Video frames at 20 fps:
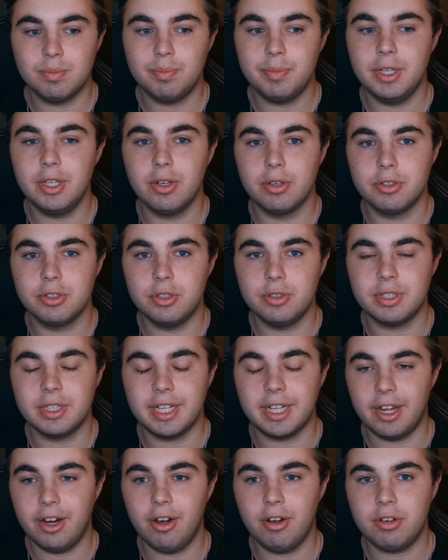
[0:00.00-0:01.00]
Beetlejuice,
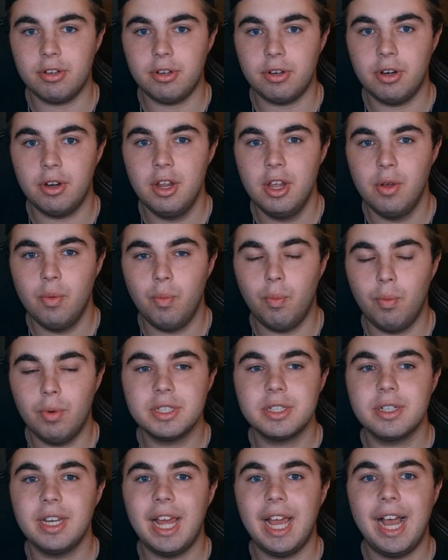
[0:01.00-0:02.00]
the character,
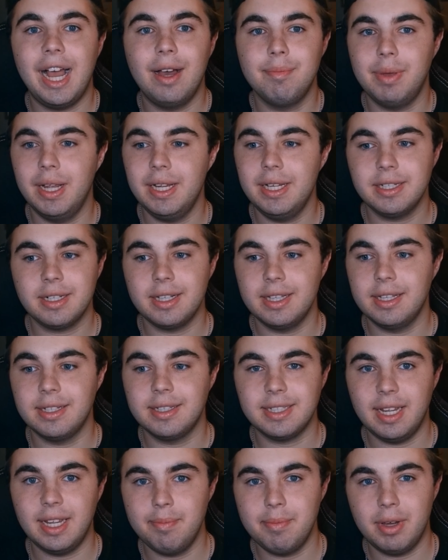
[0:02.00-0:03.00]
was going to have basically the
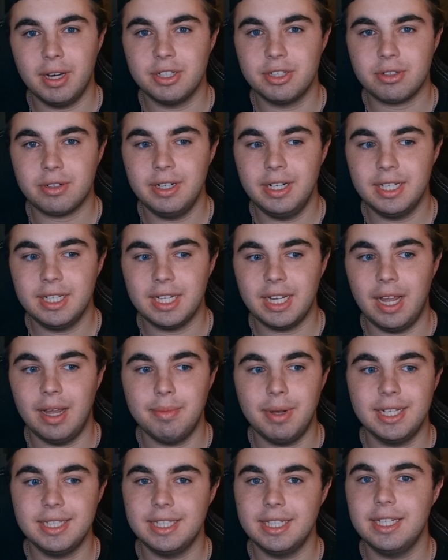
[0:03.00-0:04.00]
same amount of screen
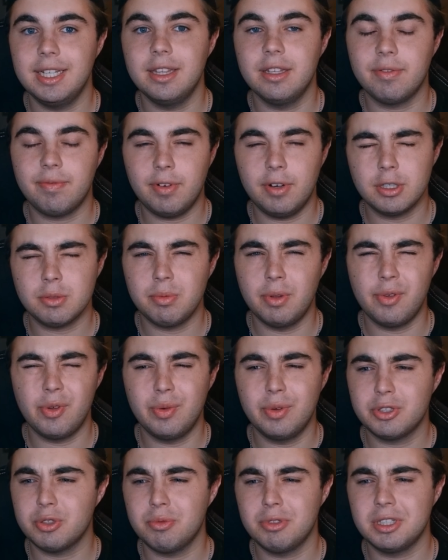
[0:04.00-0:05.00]
time as he did in the first movie,
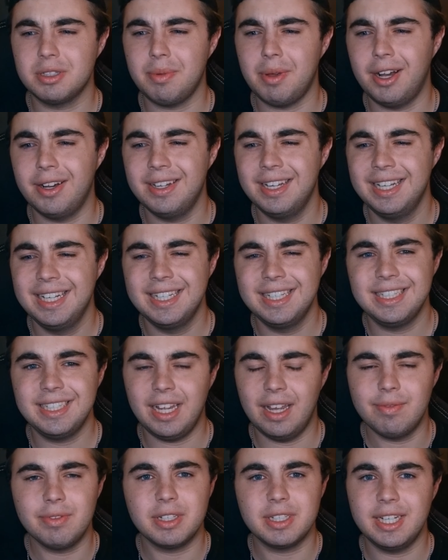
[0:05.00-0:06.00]
which was about
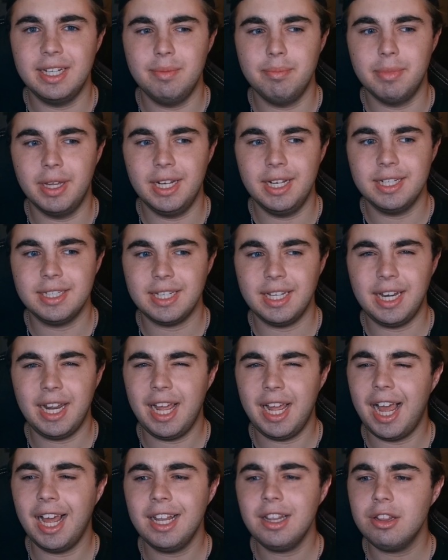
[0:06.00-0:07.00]
17 minutes. And
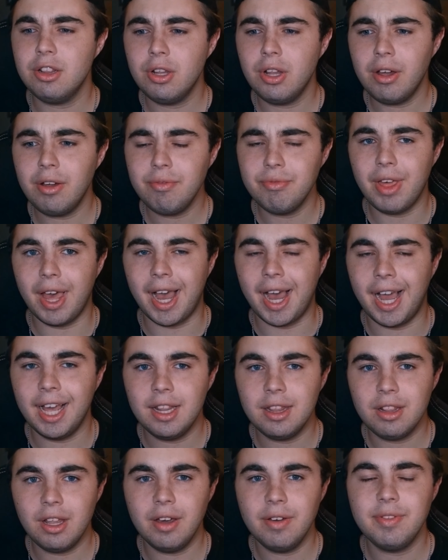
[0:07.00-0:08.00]
I, I love that. I
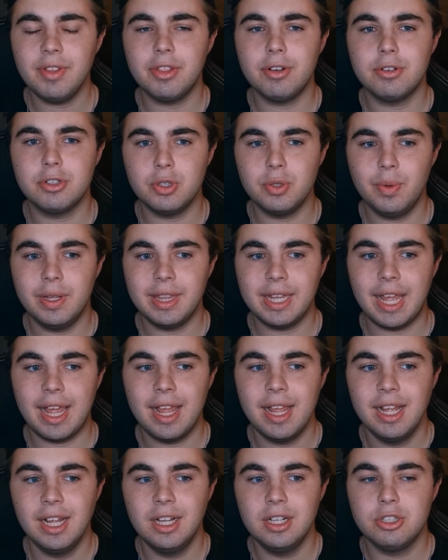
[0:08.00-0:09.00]
love that they're doing that
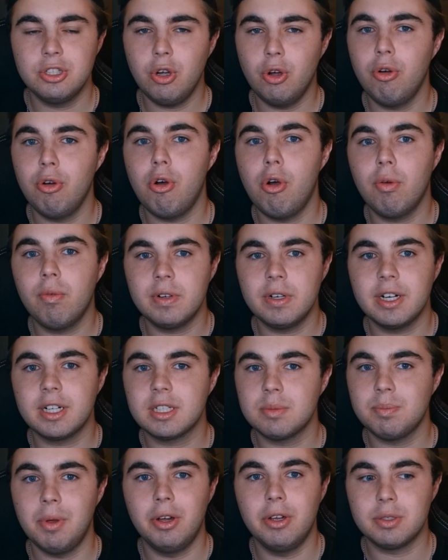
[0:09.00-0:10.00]
don't
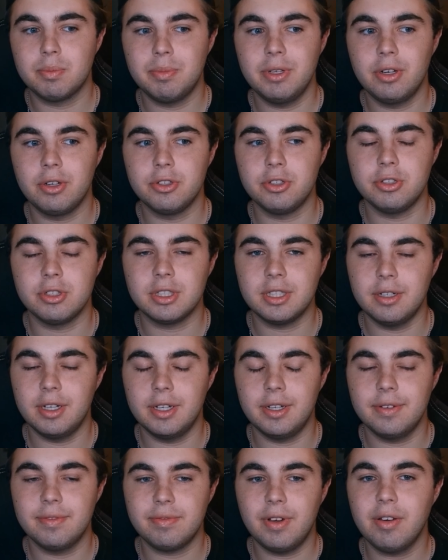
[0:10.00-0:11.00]
overexpose Beetlejuice.
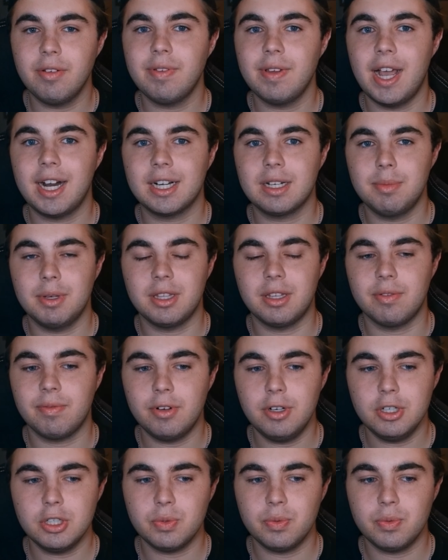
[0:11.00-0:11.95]
The fun fact about the first